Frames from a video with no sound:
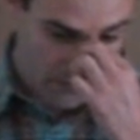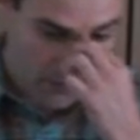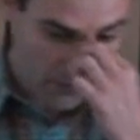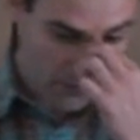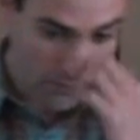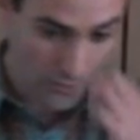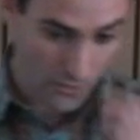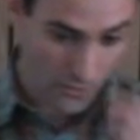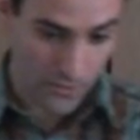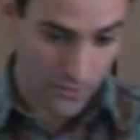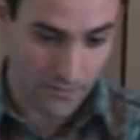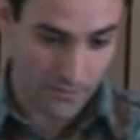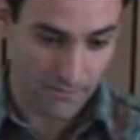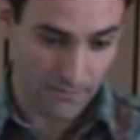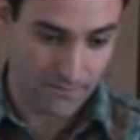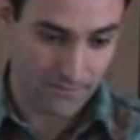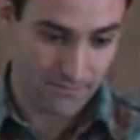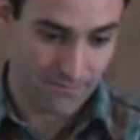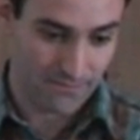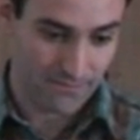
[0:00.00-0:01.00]
to
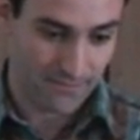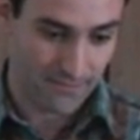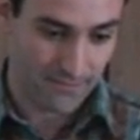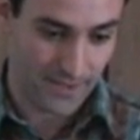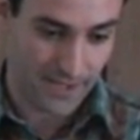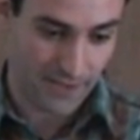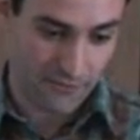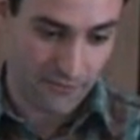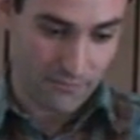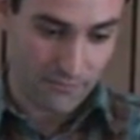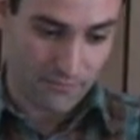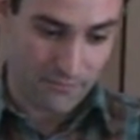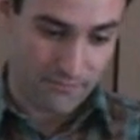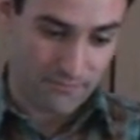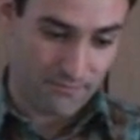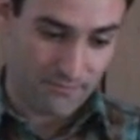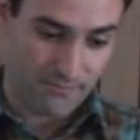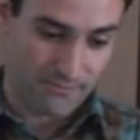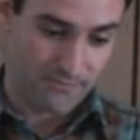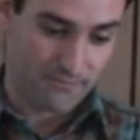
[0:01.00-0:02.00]
kind of
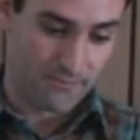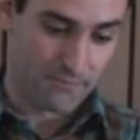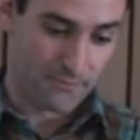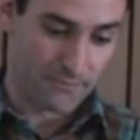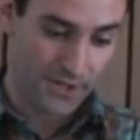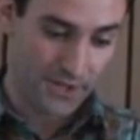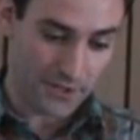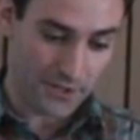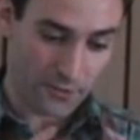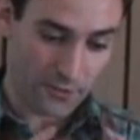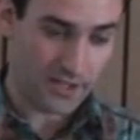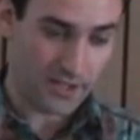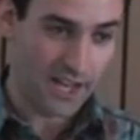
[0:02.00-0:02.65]
bring